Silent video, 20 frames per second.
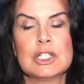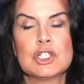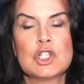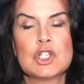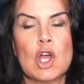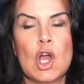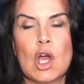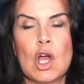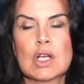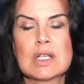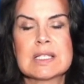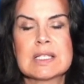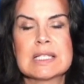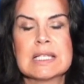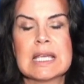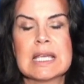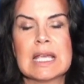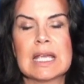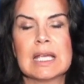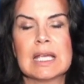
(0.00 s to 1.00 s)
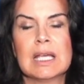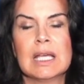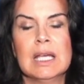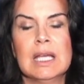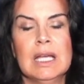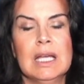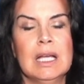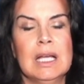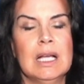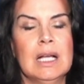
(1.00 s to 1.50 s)
toxic,
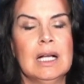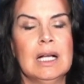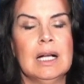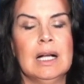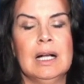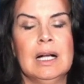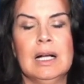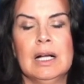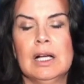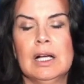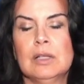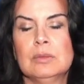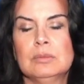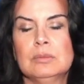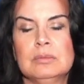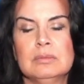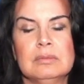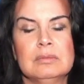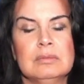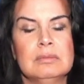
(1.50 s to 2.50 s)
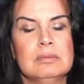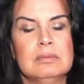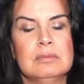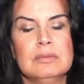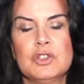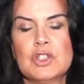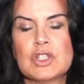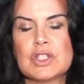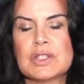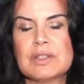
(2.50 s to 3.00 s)
um,
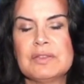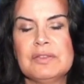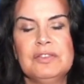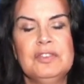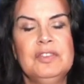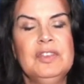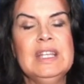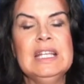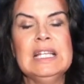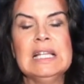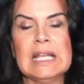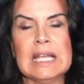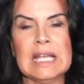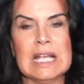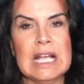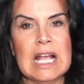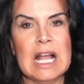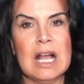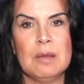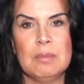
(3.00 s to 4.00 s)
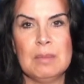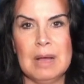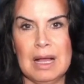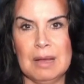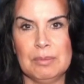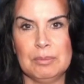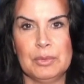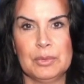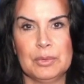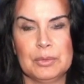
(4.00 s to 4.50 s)
just feeling come
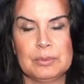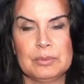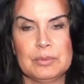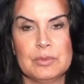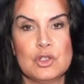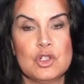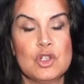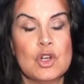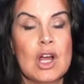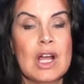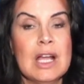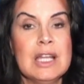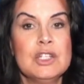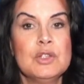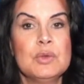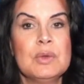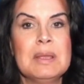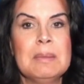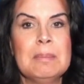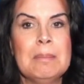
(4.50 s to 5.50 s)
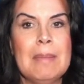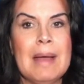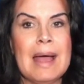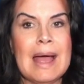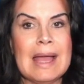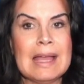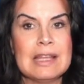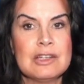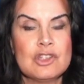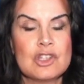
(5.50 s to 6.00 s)
up? Try to
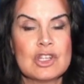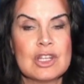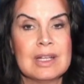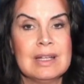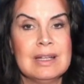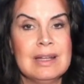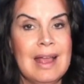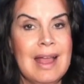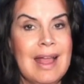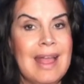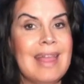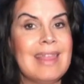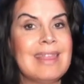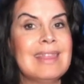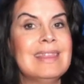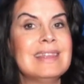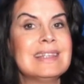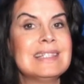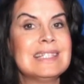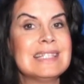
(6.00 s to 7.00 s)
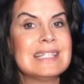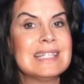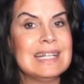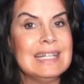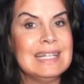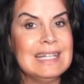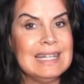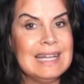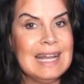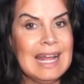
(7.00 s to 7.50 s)
imagine the
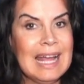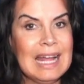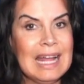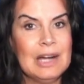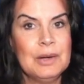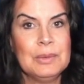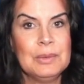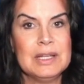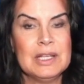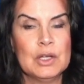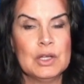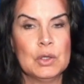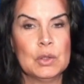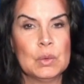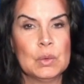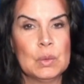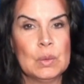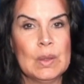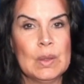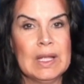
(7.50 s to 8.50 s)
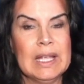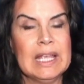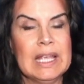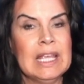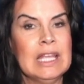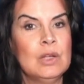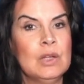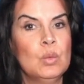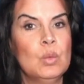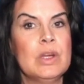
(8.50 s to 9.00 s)
scenario
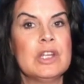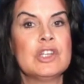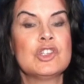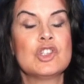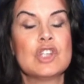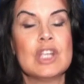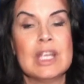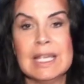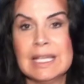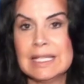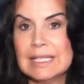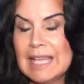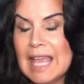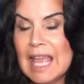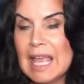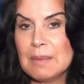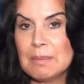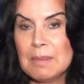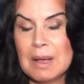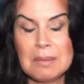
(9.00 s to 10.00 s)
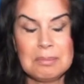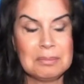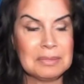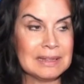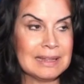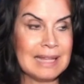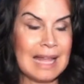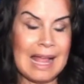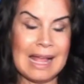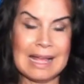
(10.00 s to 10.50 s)
in which it came
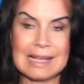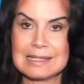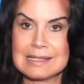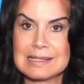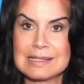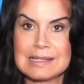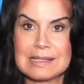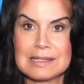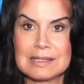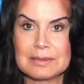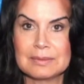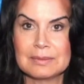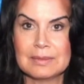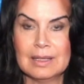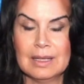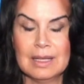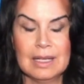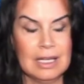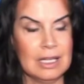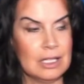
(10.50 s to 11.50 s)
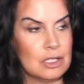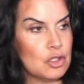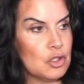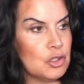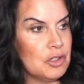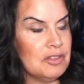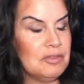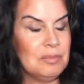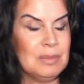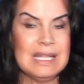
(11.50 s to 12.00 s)
up last. It
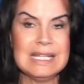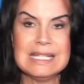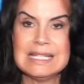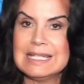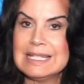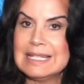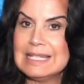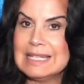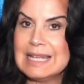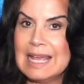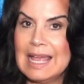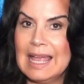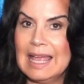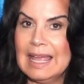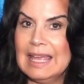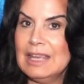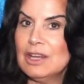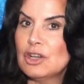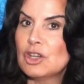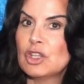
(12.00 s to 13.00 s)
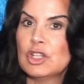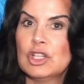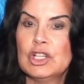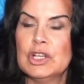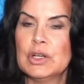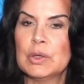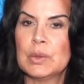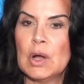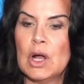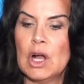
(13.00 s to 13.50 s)
could have been today,
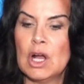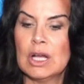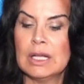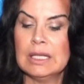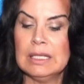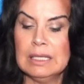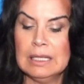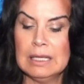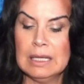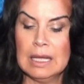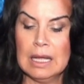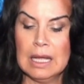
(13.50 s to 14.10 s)
earlier on,